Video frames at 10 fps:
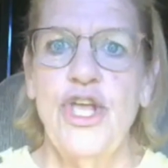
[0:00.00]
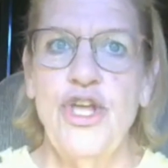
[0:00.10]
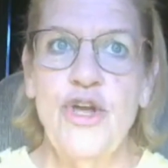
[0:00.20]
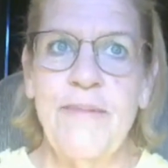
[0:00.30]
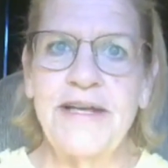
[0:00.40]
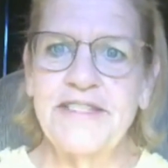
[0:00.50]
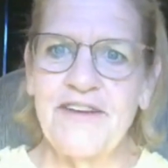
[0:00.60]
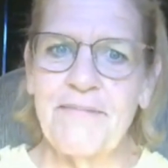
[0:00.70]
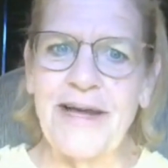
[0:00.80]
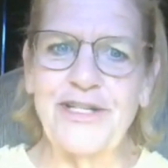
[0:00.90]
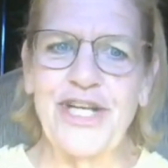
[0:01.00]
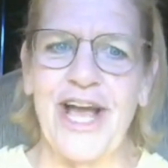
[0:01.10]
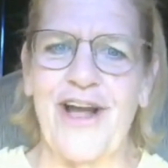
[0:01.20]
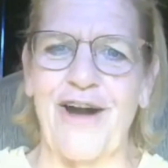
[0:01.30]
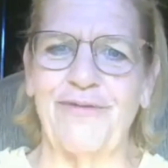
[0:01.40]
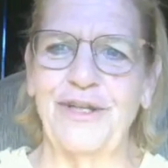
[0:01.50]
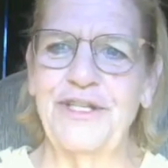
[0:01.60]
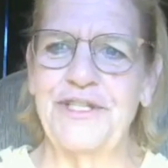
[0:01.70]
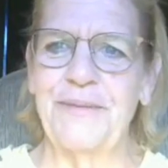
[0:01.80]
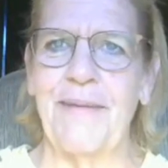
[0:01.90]
messed up my checkoff
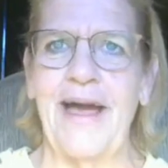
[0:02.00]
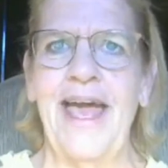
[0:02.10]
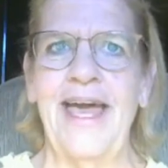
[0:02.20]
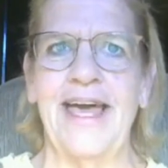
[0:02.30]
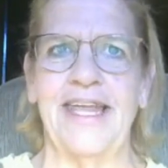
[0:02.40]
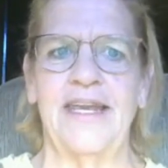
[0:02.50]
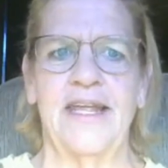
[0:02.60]
list in my head.